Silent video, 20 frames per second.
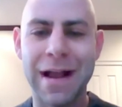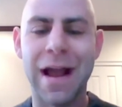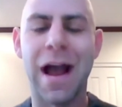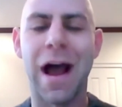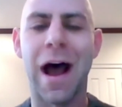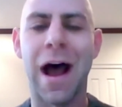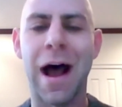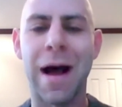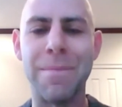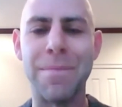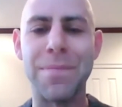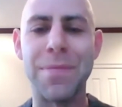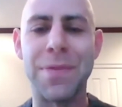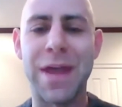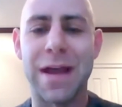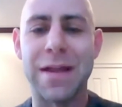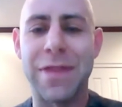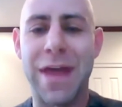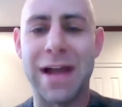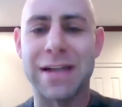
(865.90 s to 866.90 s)

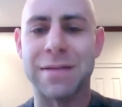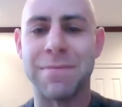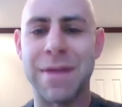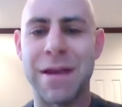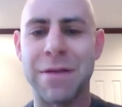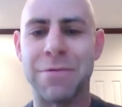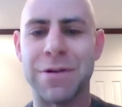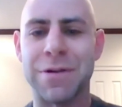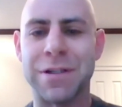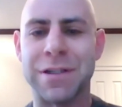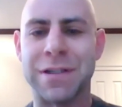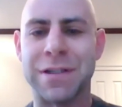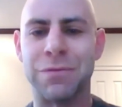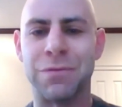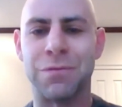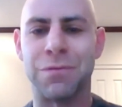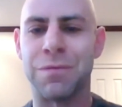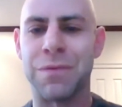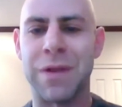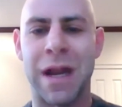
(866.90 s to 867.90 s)
That to me
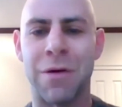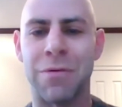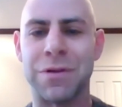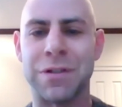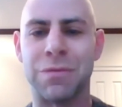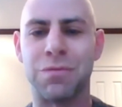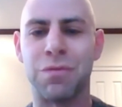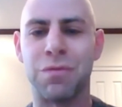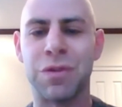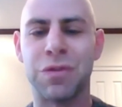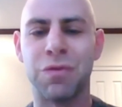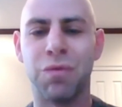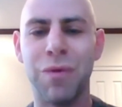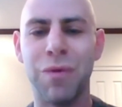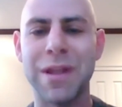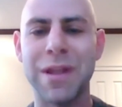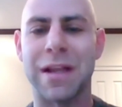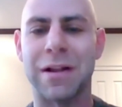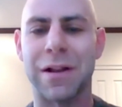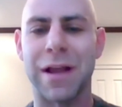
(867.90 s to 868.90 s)
was
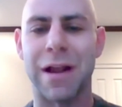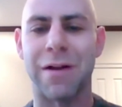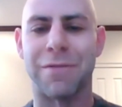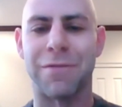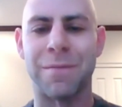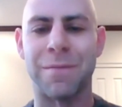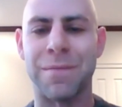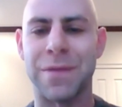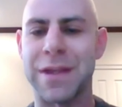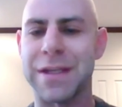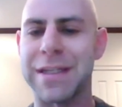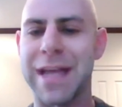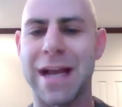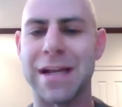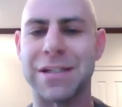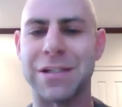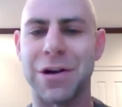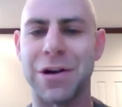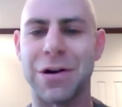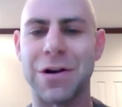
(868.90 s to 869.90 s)
really clear from the day I
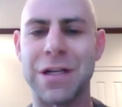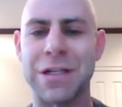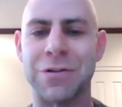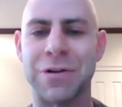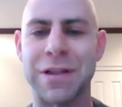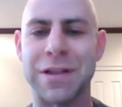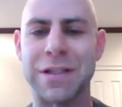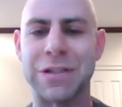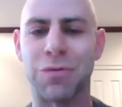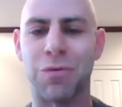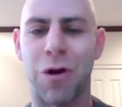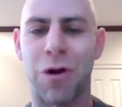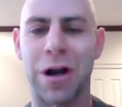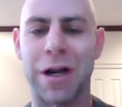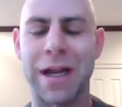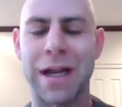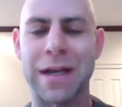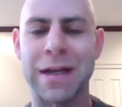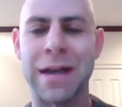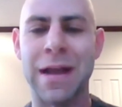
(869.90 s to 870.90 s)
started doing this work,
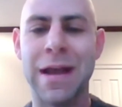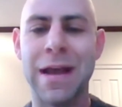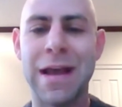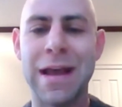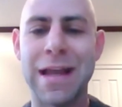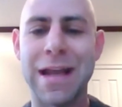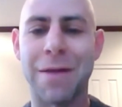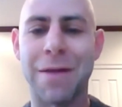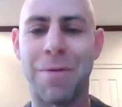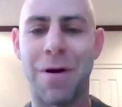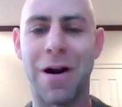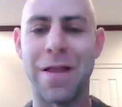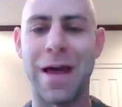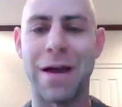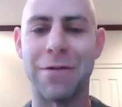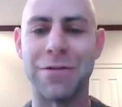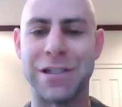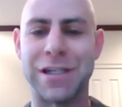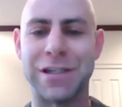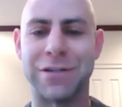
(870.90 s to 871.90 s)
and part of
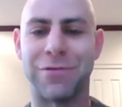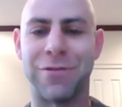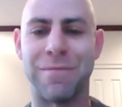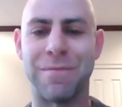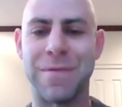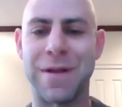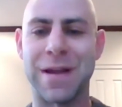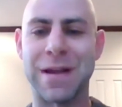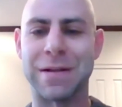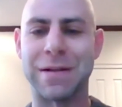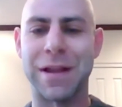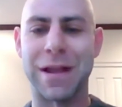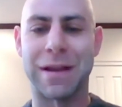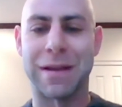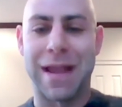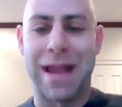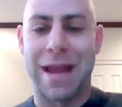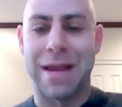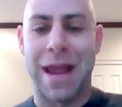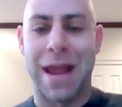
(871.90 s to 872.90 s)
that was just from
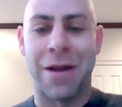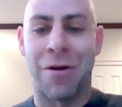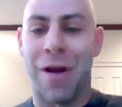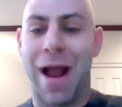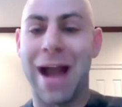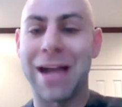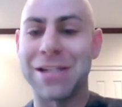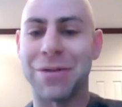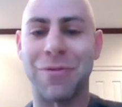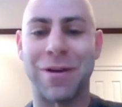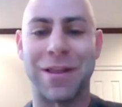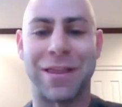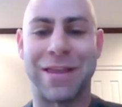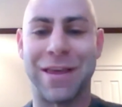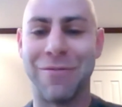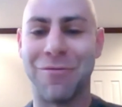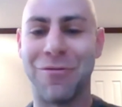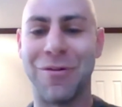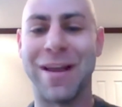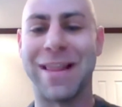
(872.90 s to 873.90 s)
interacting
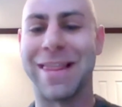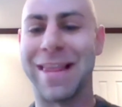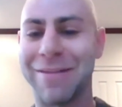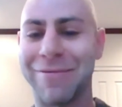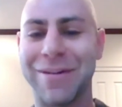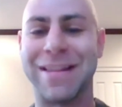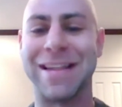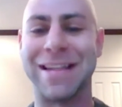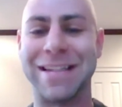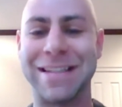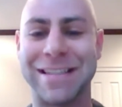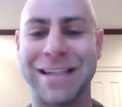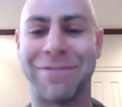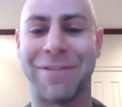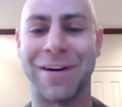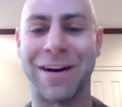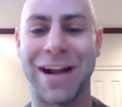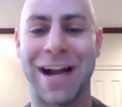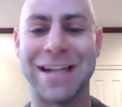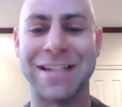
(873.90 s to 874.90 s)
with
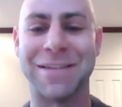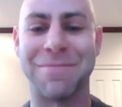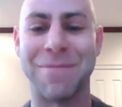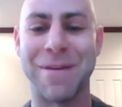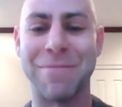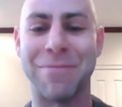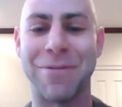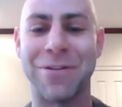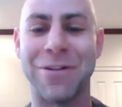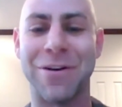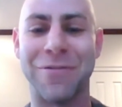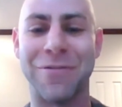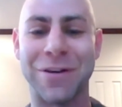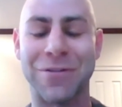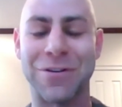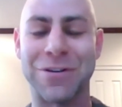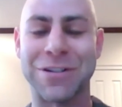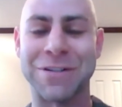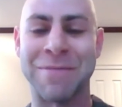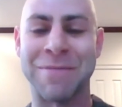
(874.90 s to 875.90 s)
different kinds of people over the
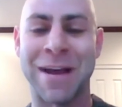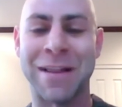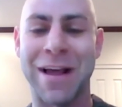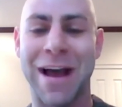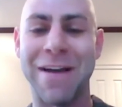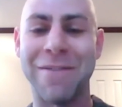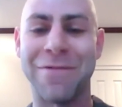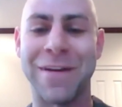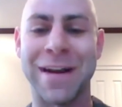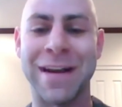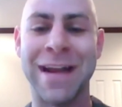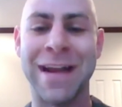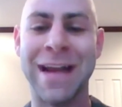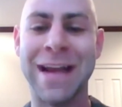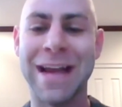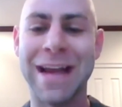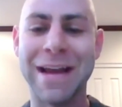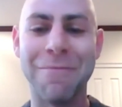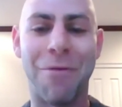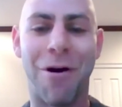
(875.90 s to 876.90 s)
course of my life, and
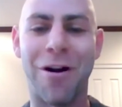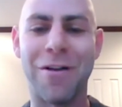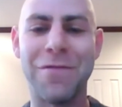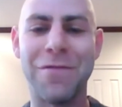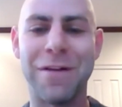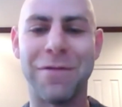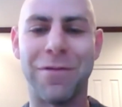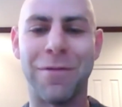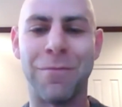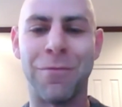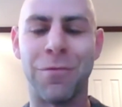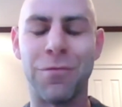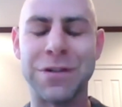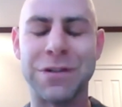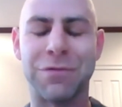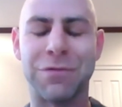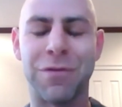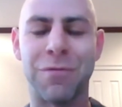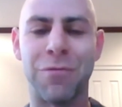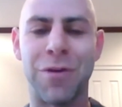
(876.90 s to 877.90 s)
part of it
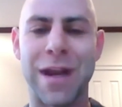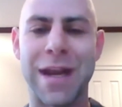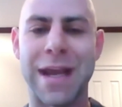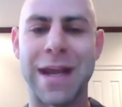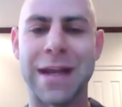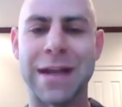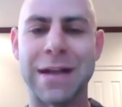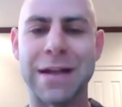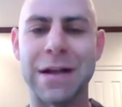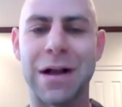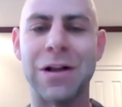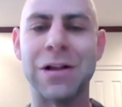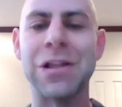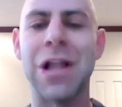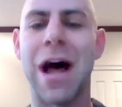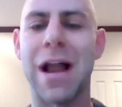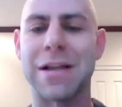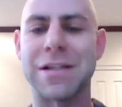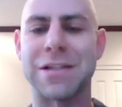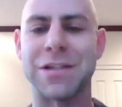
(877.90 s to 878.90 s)
was from reading a
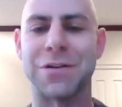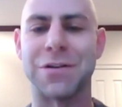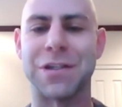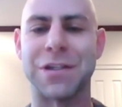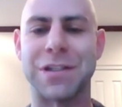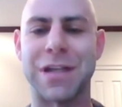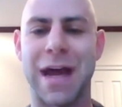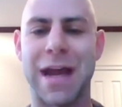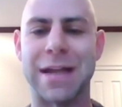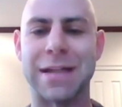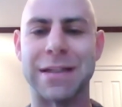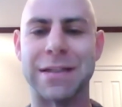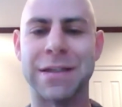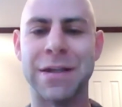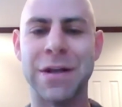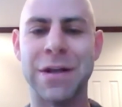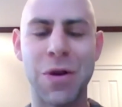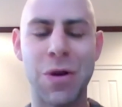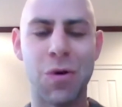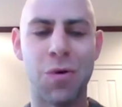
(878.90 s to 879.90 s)
lot of social science
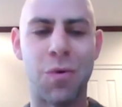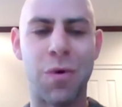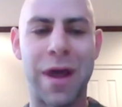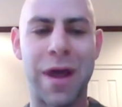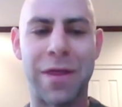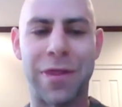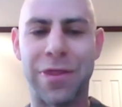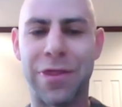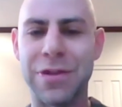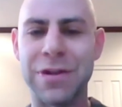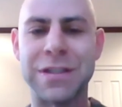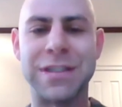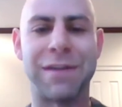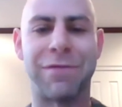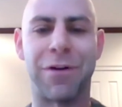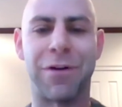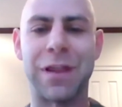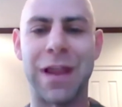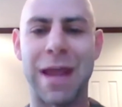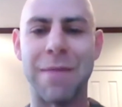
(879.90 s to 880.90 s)
with
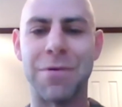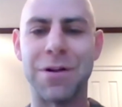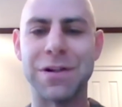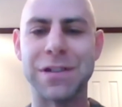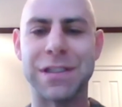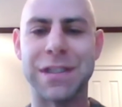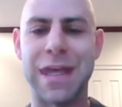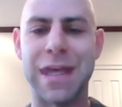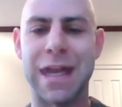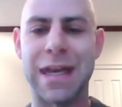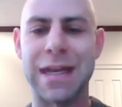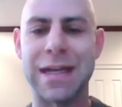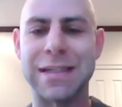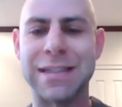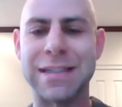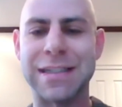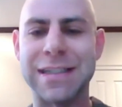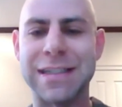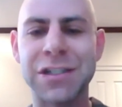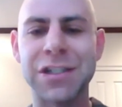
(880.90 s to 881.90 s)
different labels that
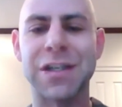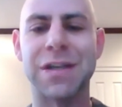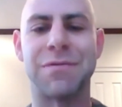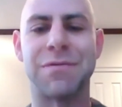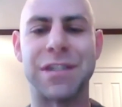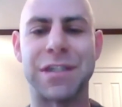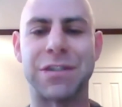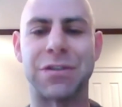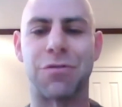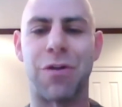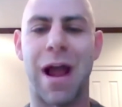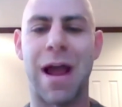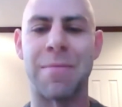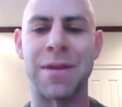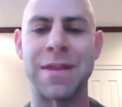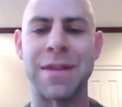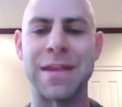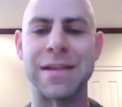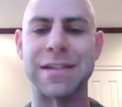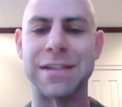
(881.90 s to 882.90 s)
essentially was
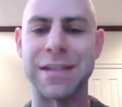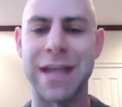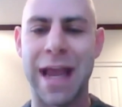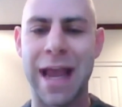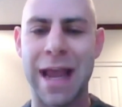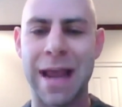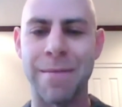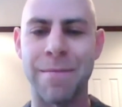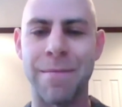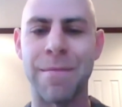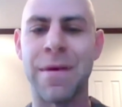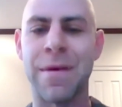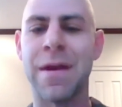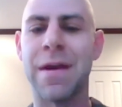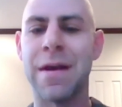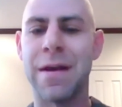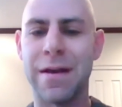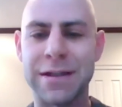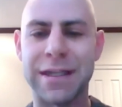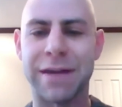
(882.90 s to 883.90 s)
describing these same
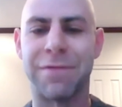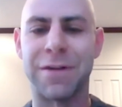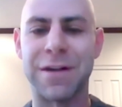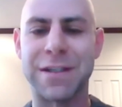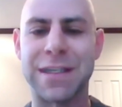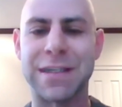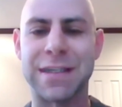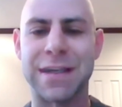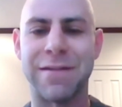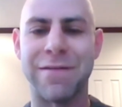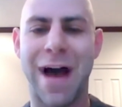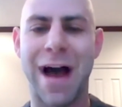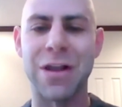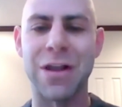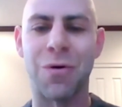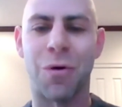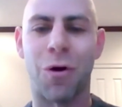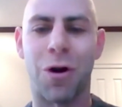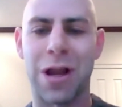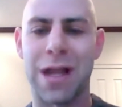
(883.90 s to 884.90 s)
differences in
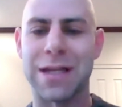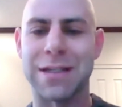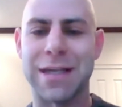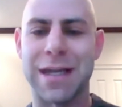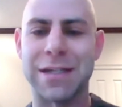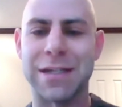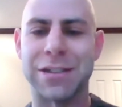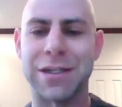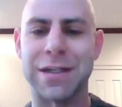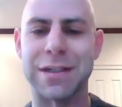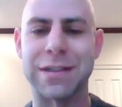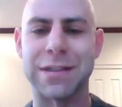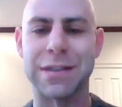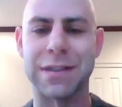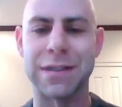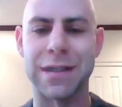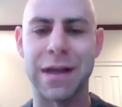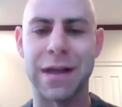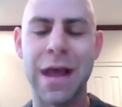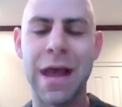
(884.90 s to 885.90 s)
value
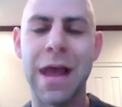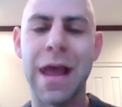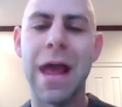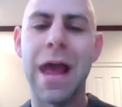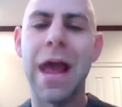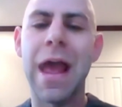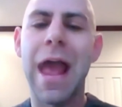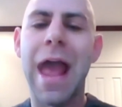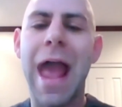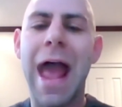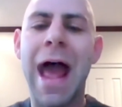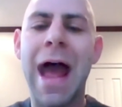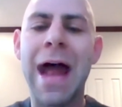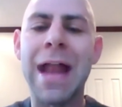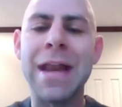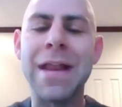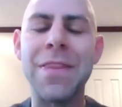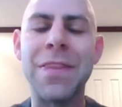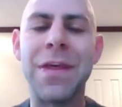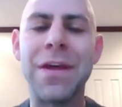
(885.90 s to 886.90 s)
orientations.
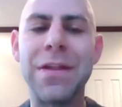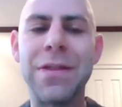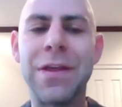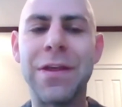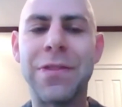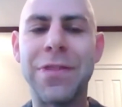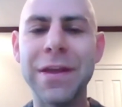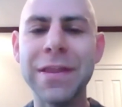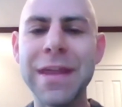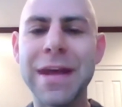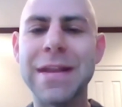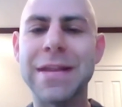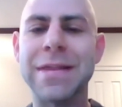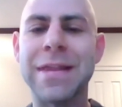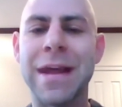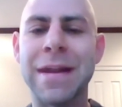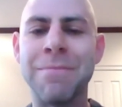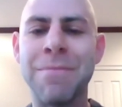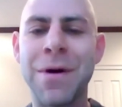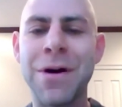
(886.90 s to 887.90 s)
And the thing
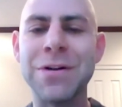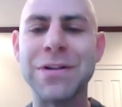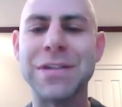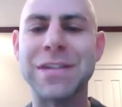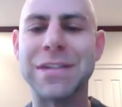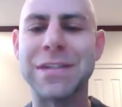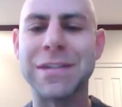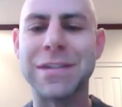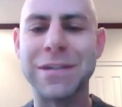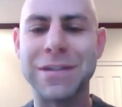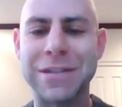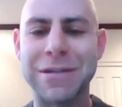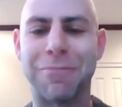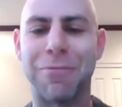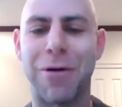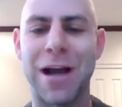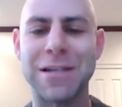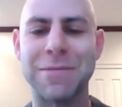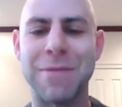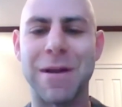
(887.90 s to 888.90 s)
that most
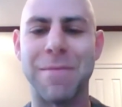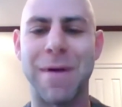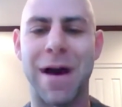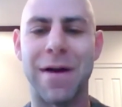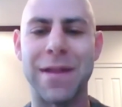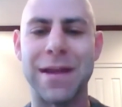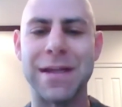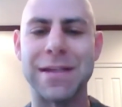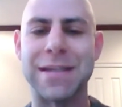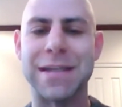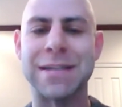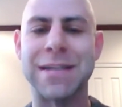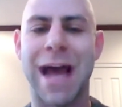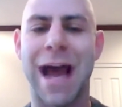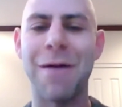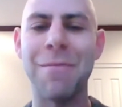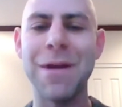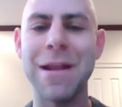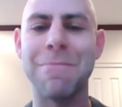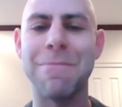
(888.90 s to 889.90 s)
surprised me about this is
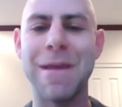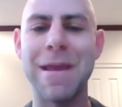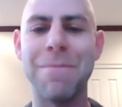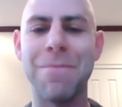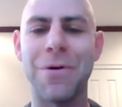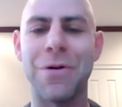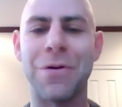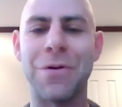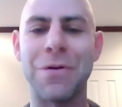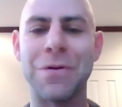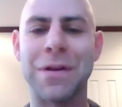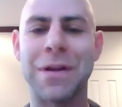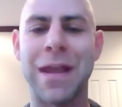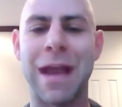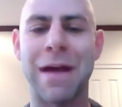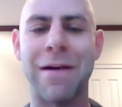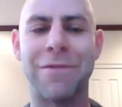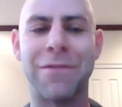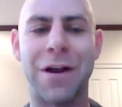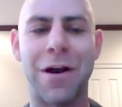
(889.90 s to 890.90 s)
how many people
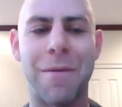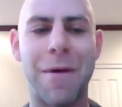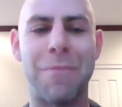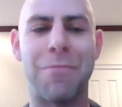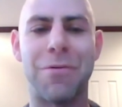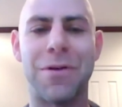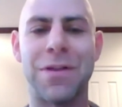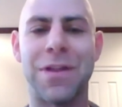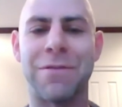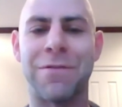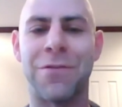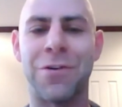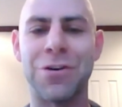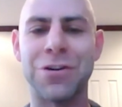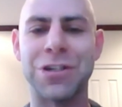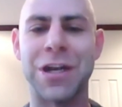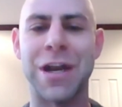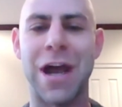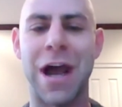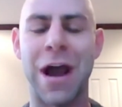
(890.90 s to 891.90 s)
have come up with a
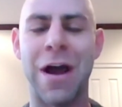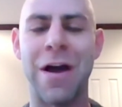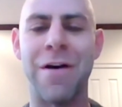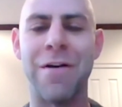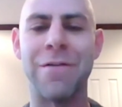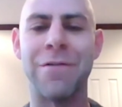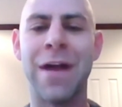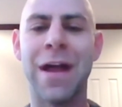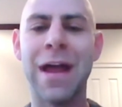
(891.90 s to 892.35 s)
version of,